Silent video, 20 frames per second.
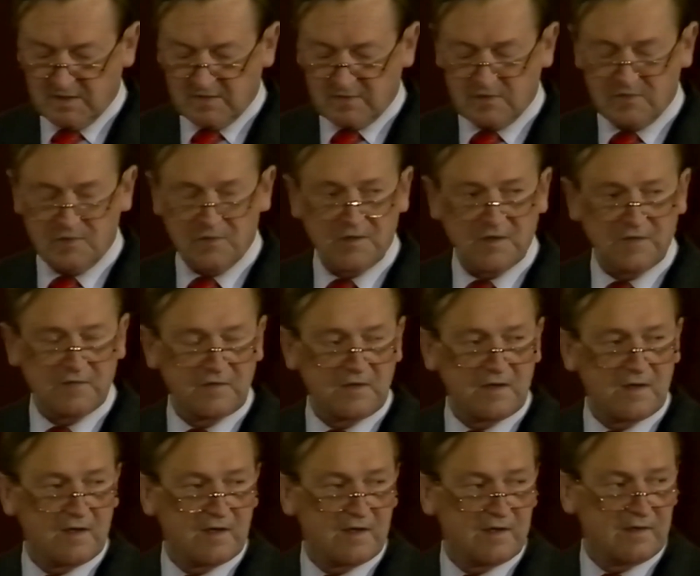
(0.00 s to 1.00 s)
the
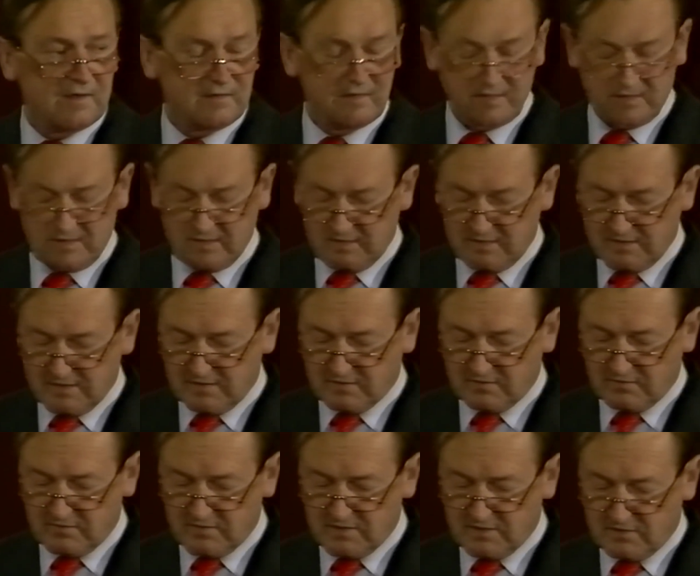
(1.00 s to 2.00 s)
USA, and
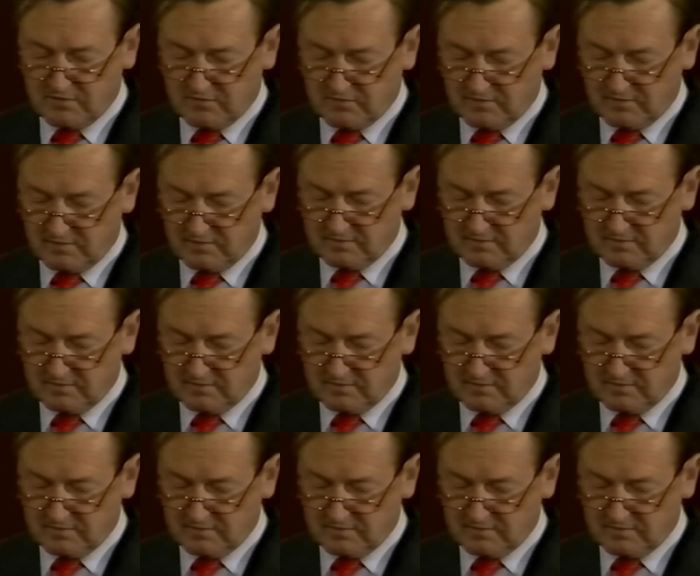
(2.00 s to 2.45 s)
later Asia.